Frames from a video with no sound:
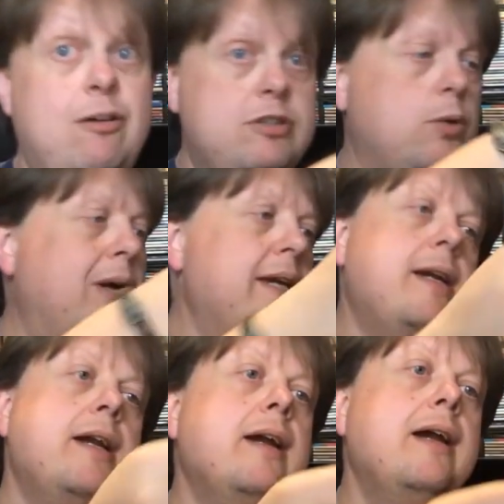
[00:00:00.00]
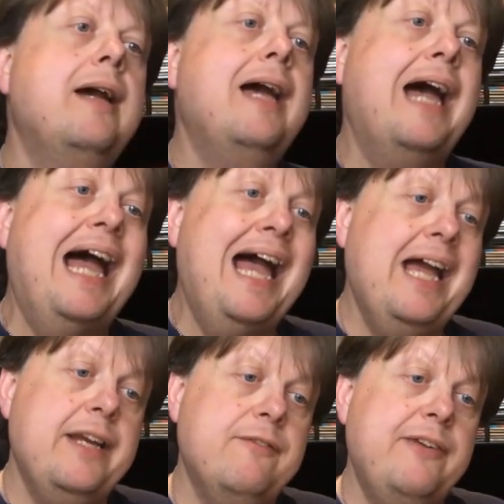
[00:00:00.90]
House Quake,
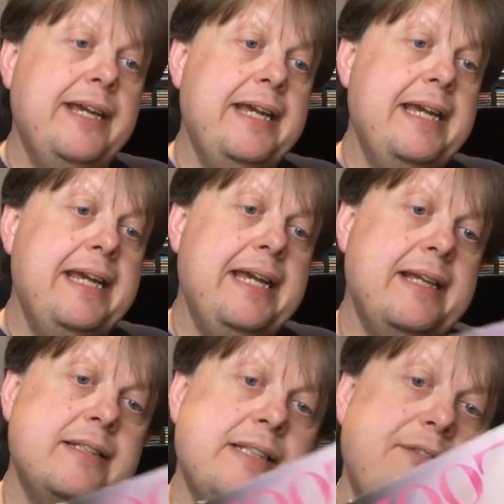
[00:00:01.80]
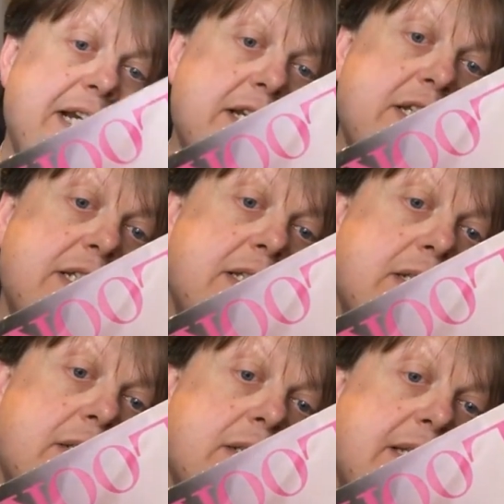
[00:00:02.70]
and the 7-inch
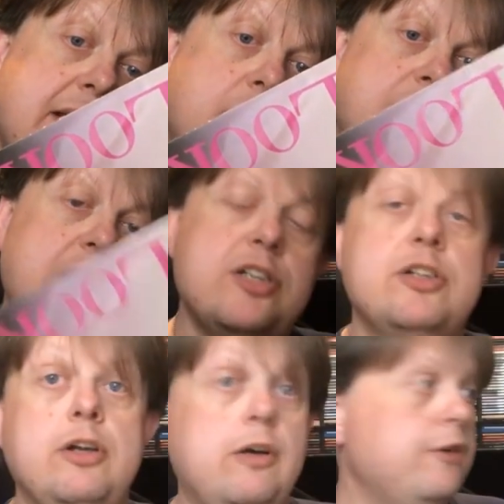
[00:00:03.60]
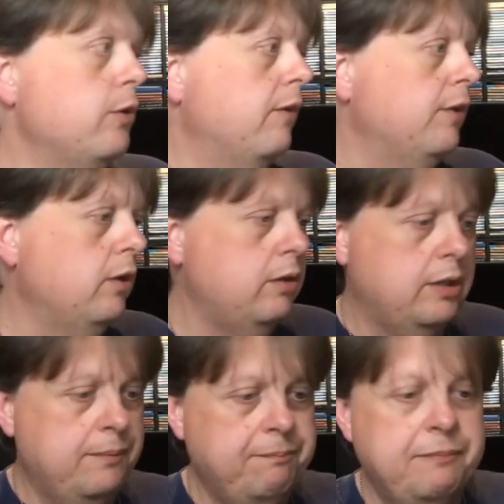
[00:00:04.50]
single version of You Got the
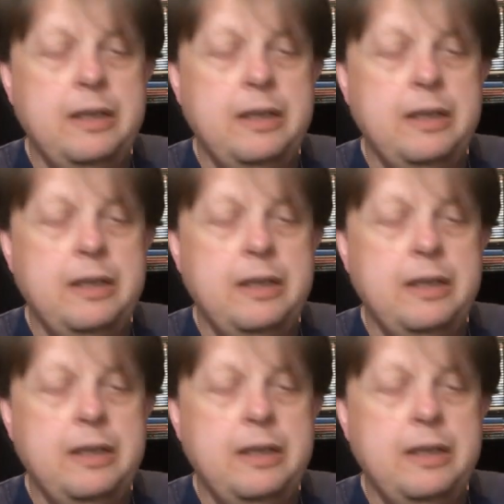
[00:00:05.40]
Look